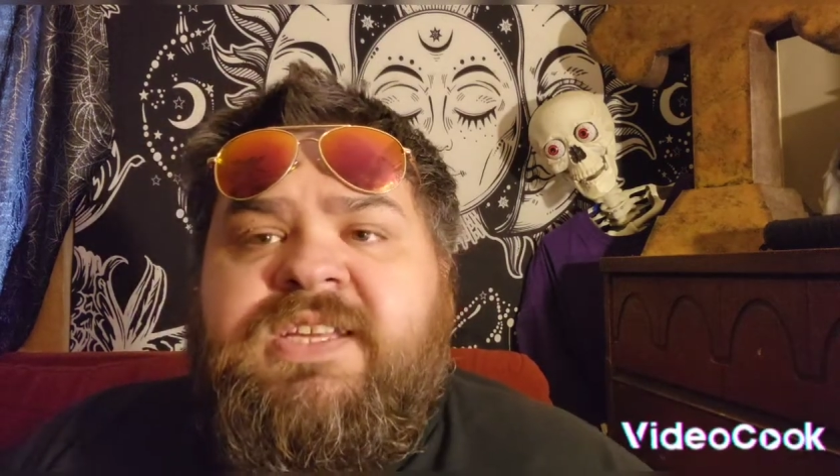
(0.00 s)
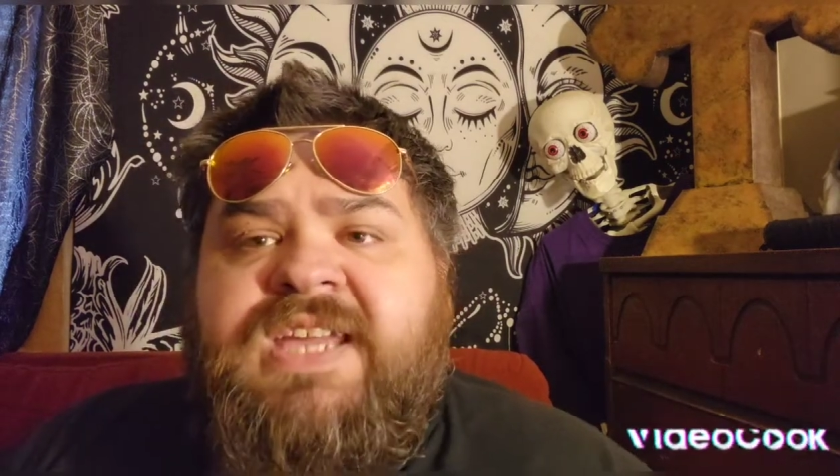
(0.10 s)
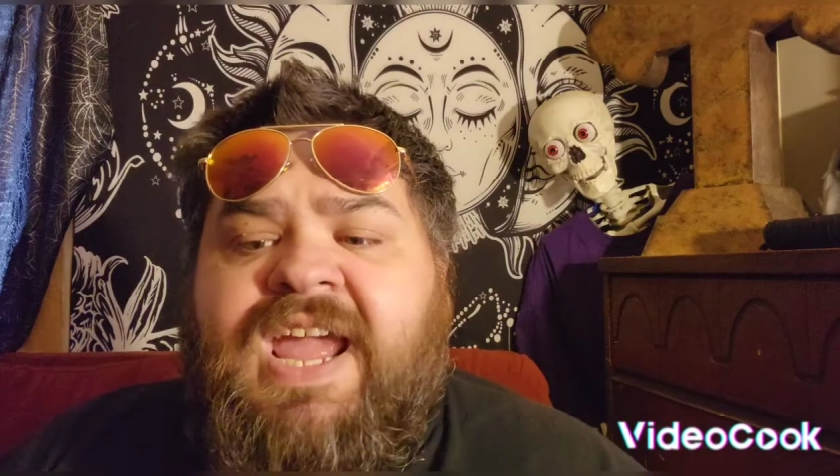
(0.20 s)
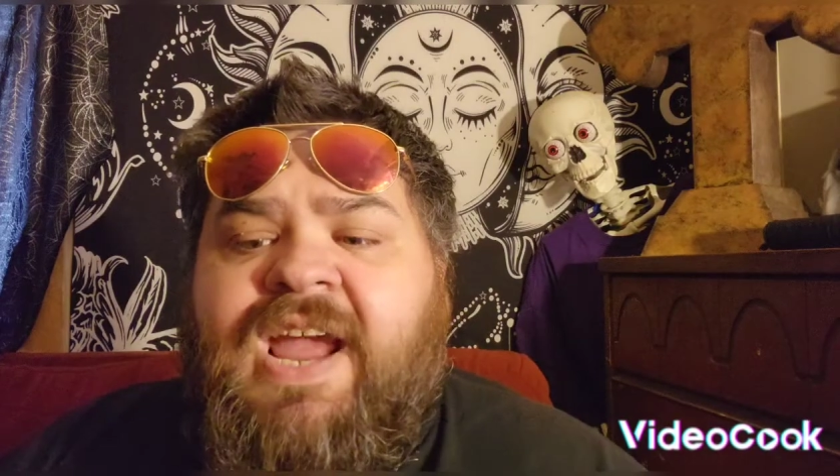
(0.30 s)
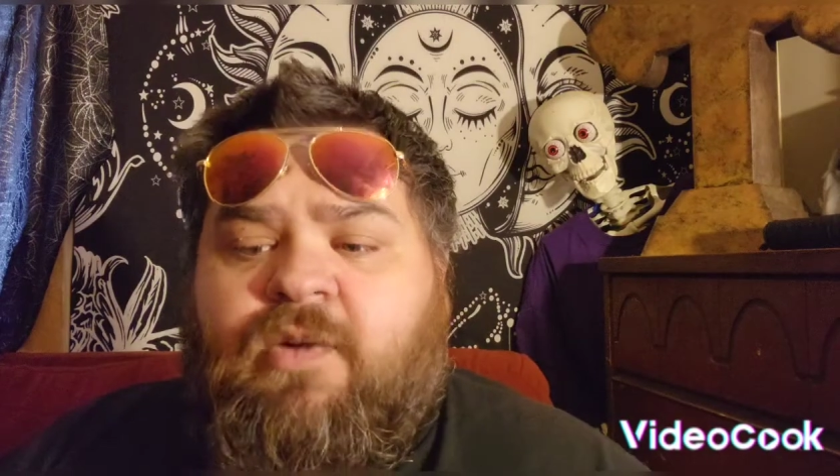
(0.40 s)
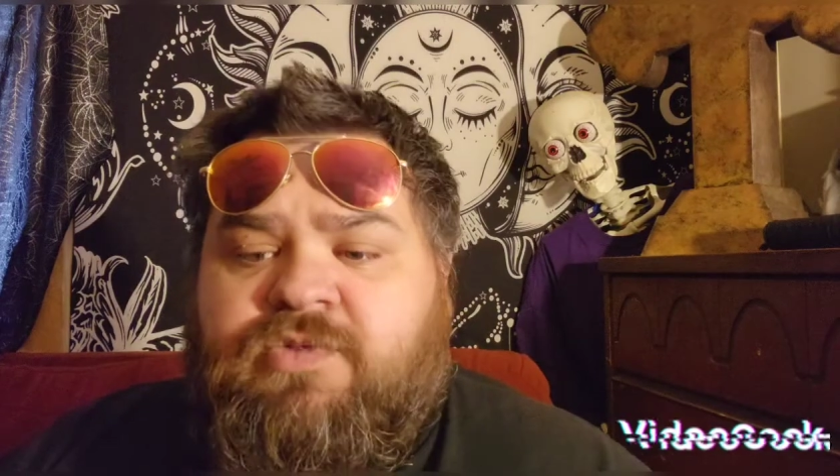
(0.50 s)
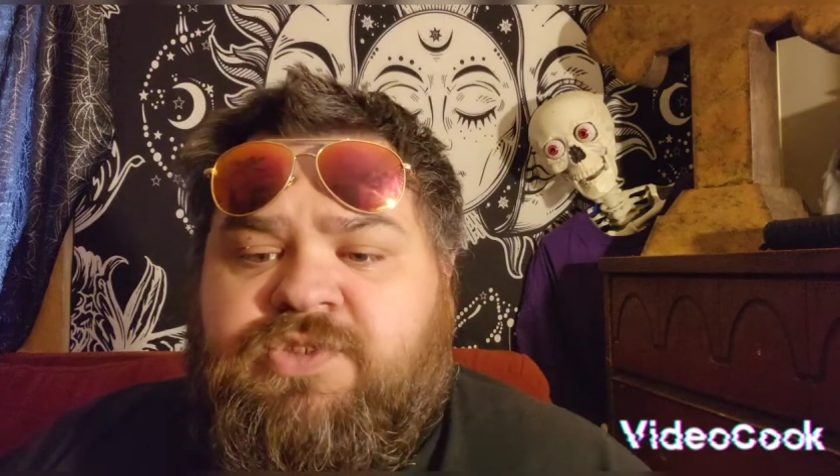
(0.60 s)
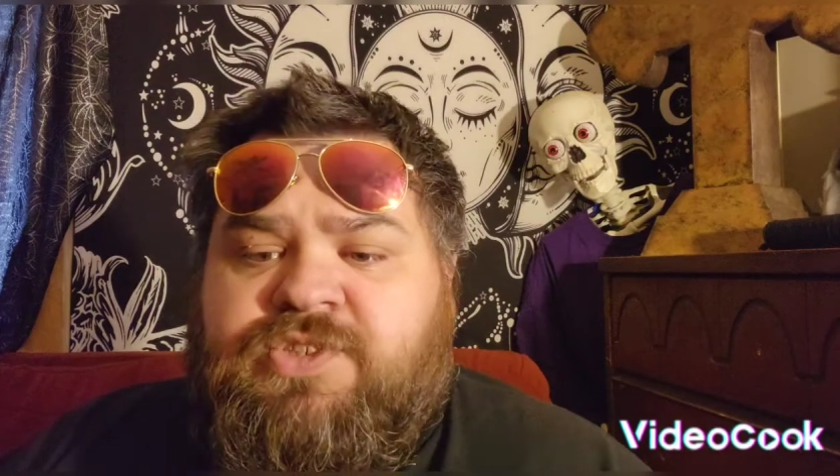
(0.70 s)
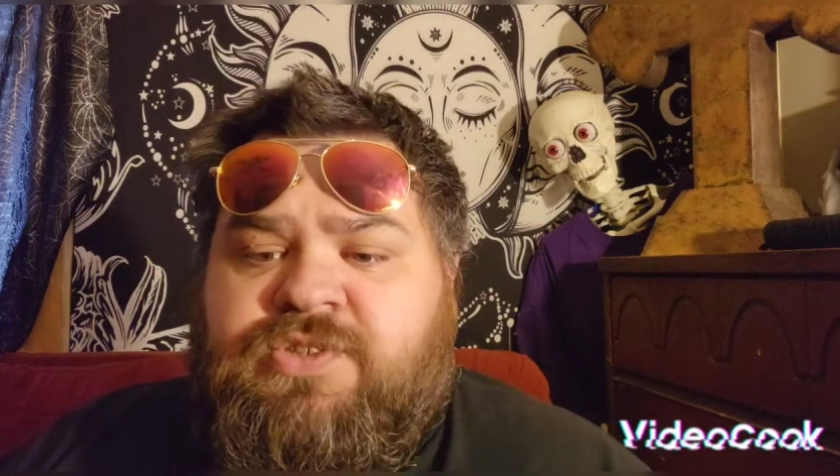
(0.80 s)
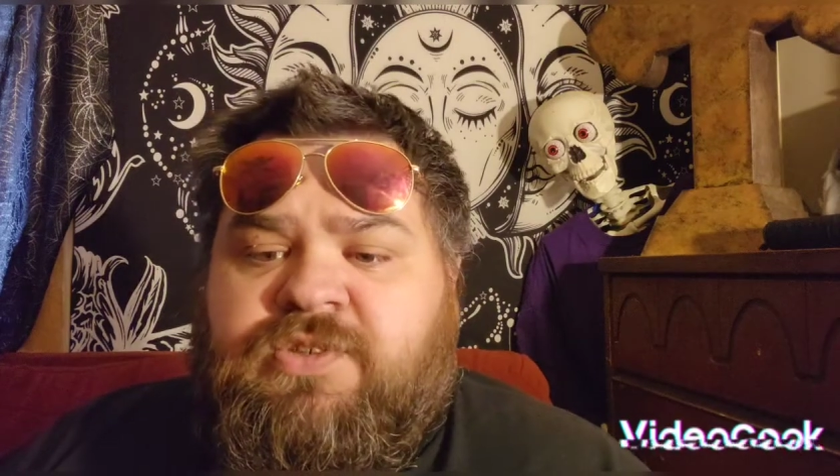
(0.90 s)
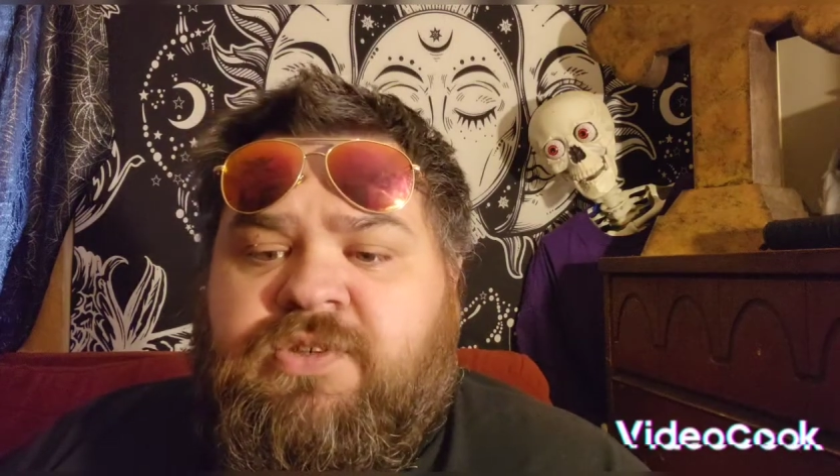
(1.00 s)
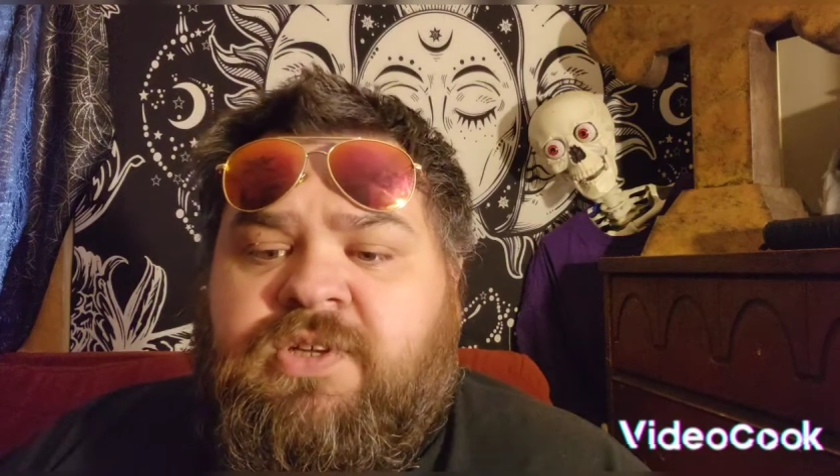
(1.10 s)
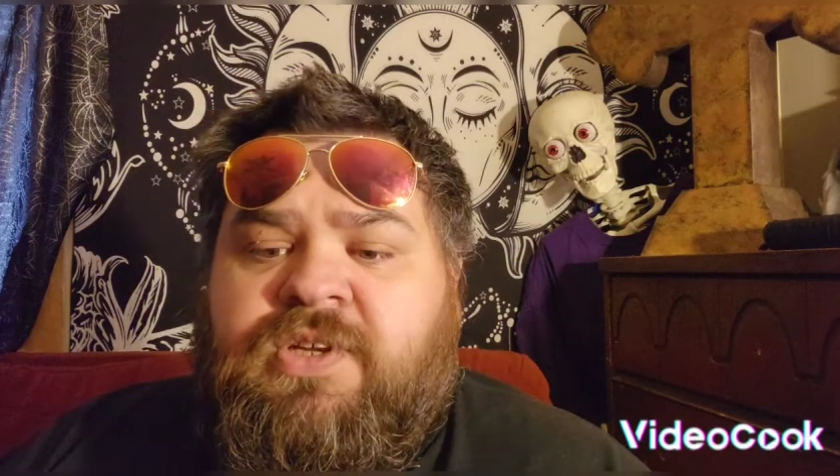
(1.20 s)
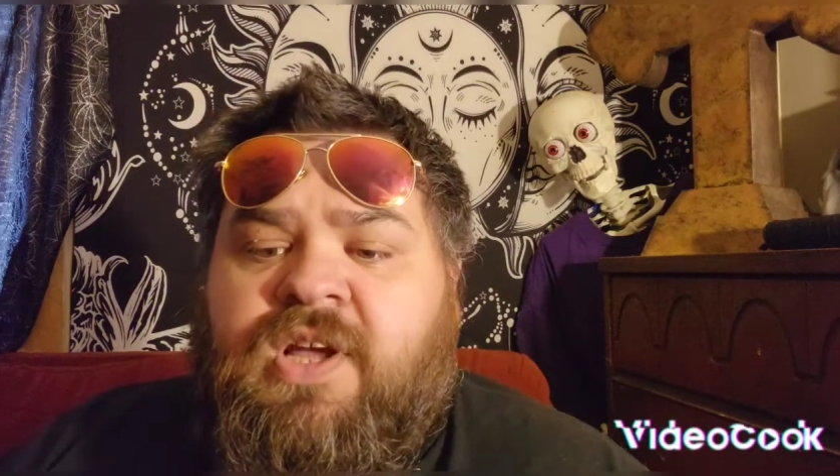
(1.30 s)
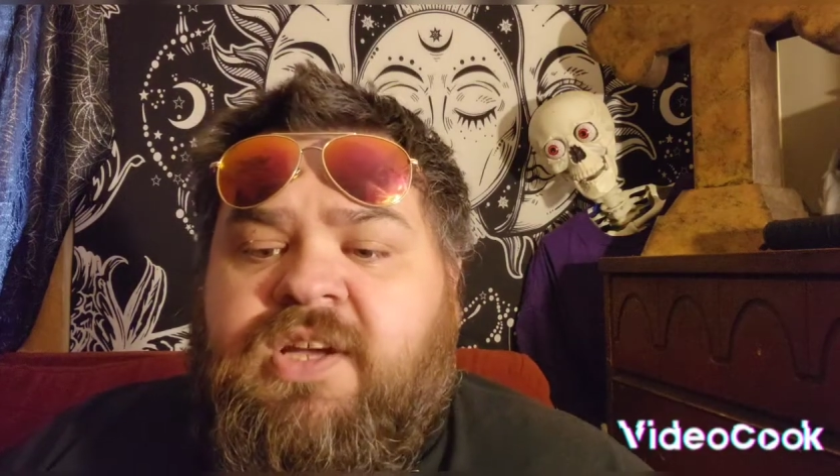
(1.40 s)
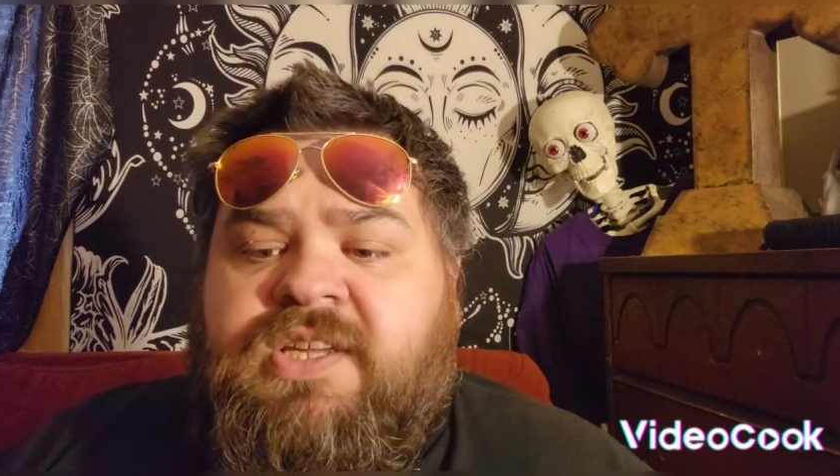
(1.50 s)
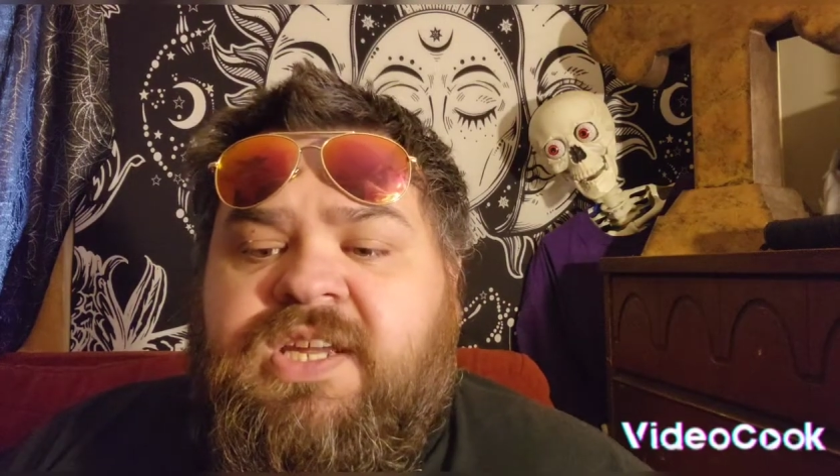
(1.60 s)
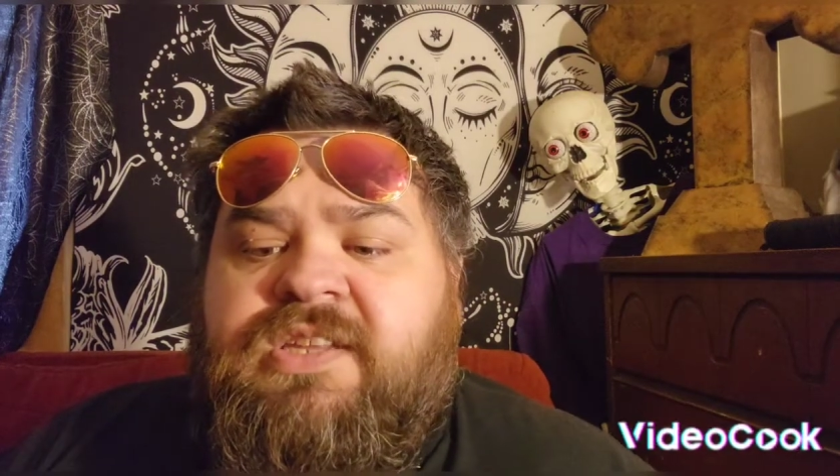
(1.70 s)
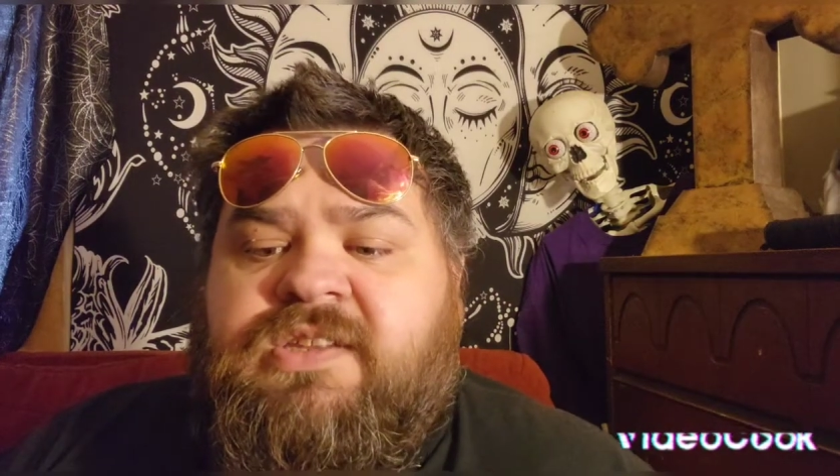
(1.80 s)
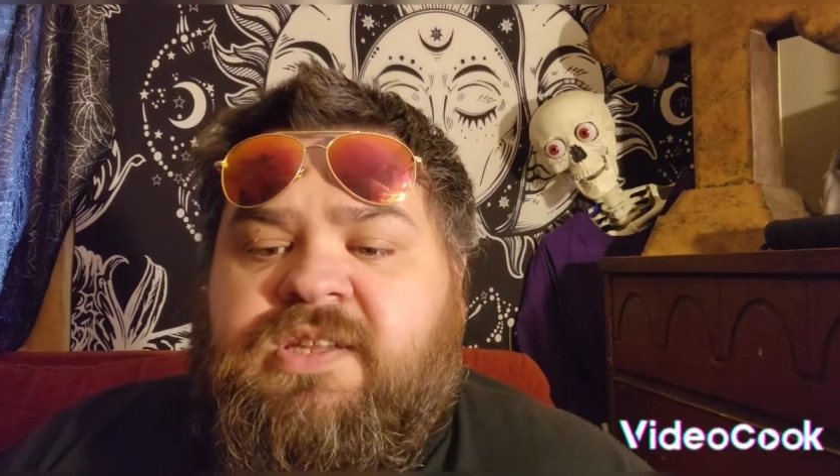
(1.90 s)
counts
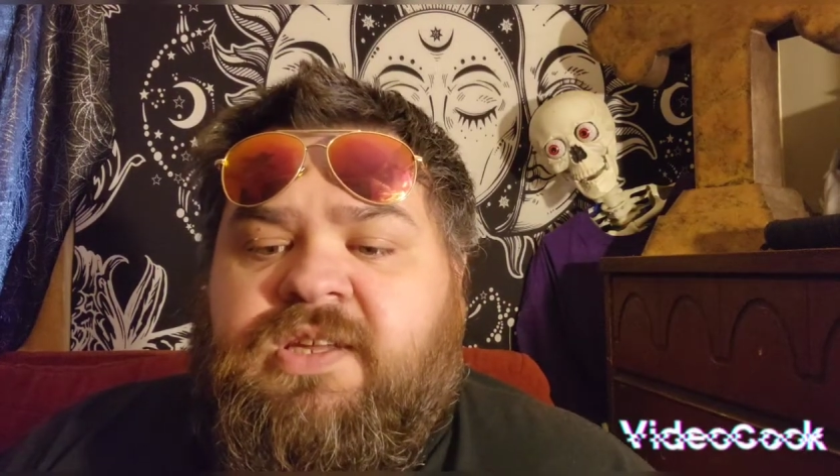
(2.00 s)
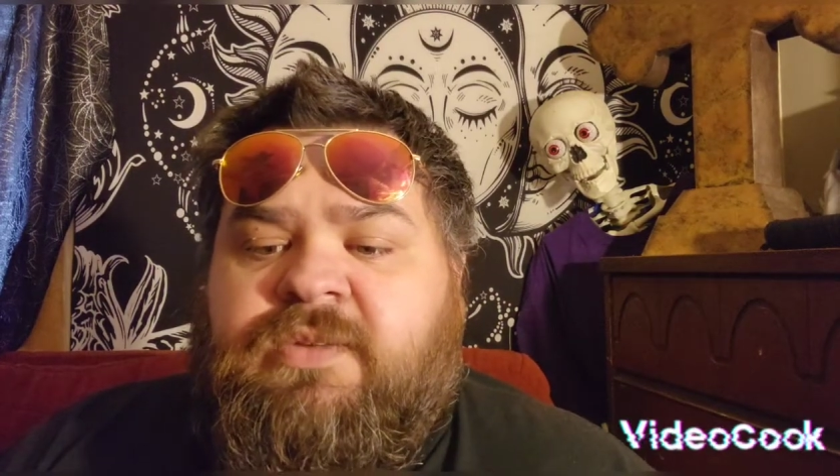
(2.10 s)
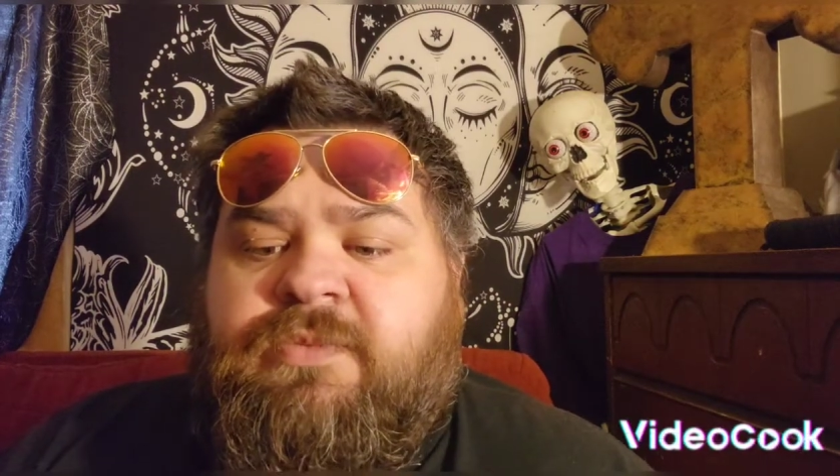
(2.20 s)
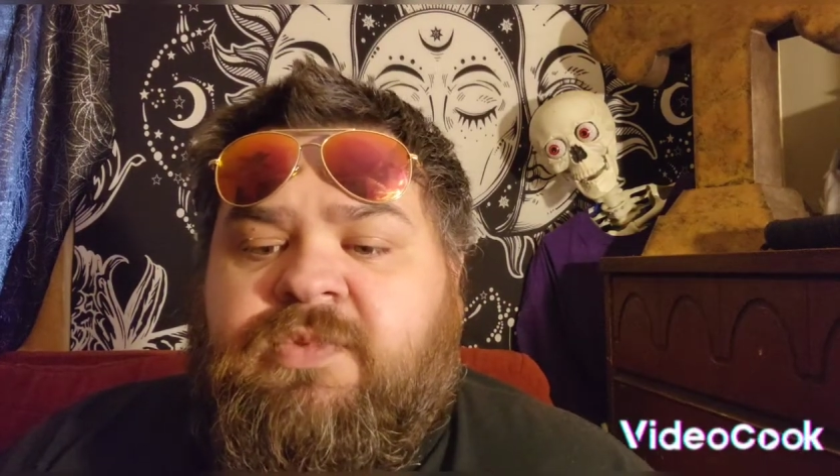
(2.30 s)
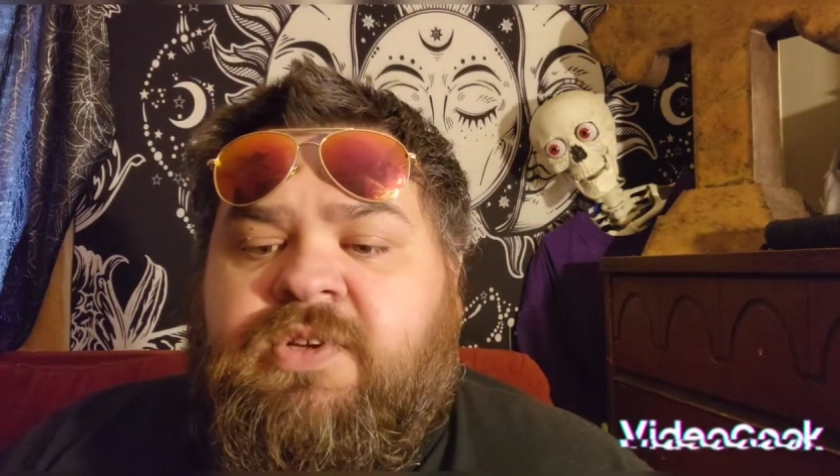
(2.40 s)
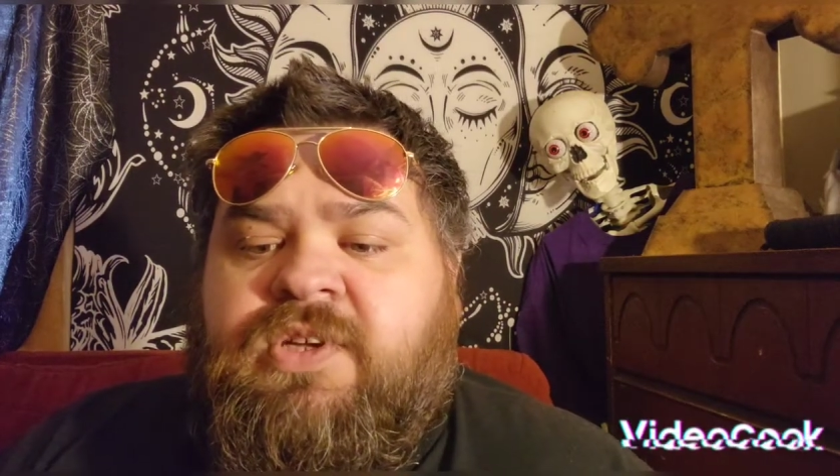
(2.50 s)
against him